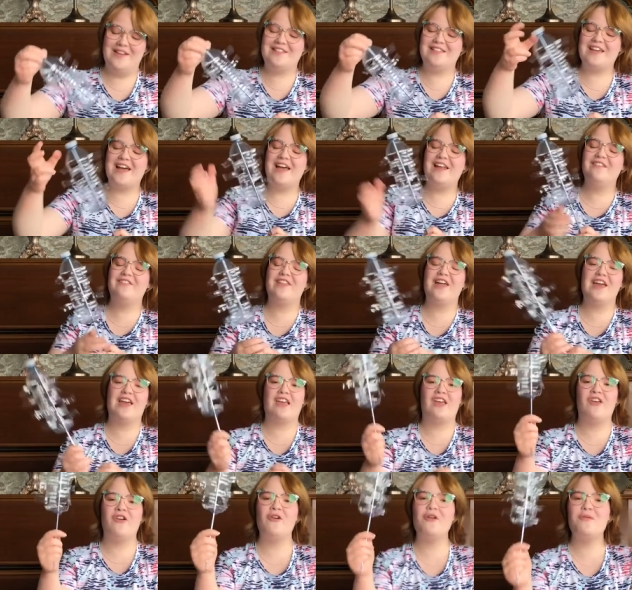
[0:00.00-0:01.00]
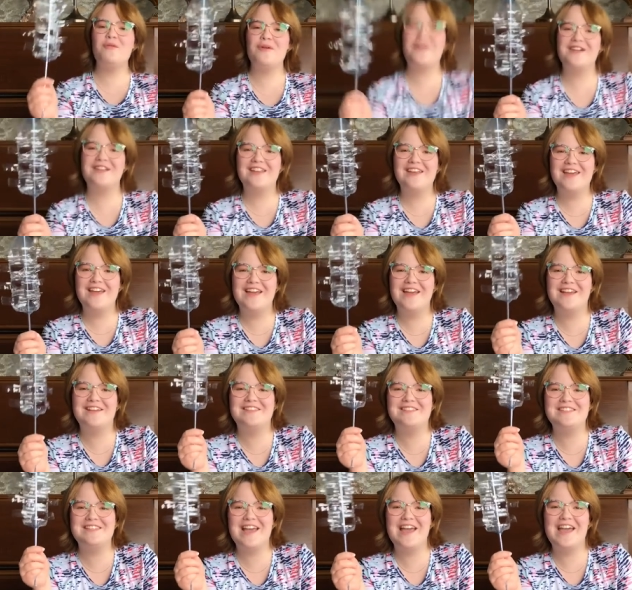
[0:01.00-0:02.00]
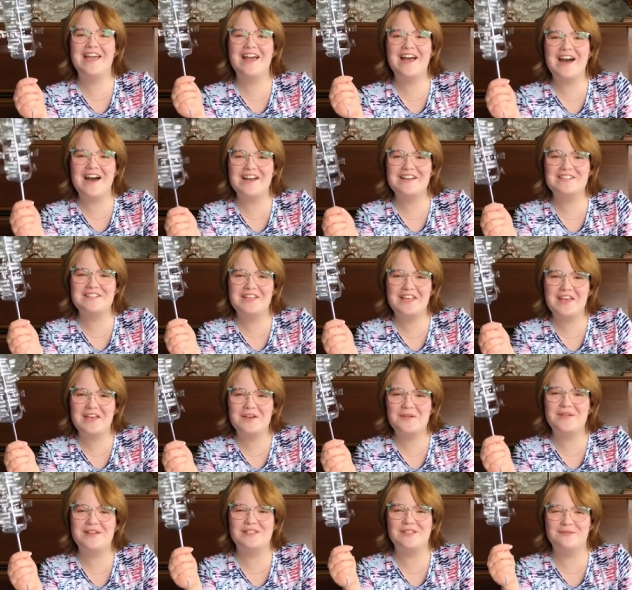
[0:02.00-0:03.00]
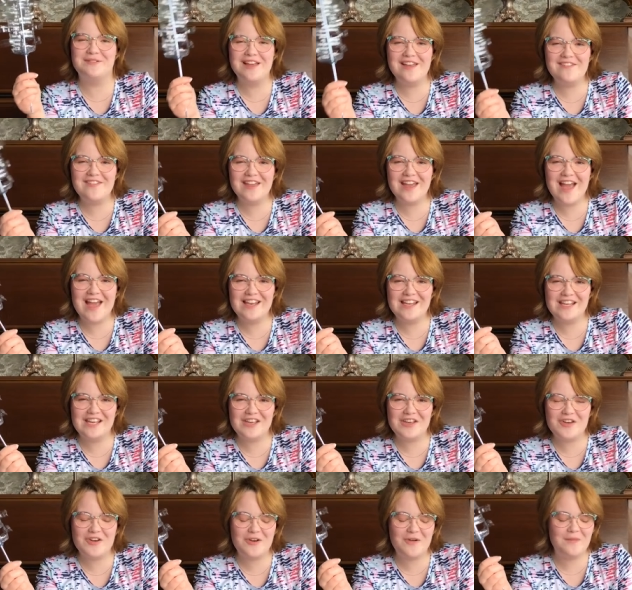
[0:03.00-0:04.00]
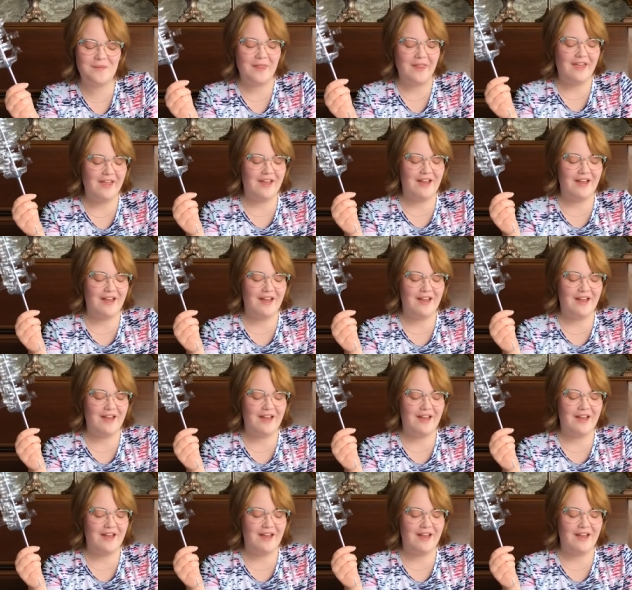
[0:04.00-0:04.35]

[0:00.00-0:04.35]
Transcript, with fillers: It's kind of like your whirligig is saying hi to you, it's waving at you.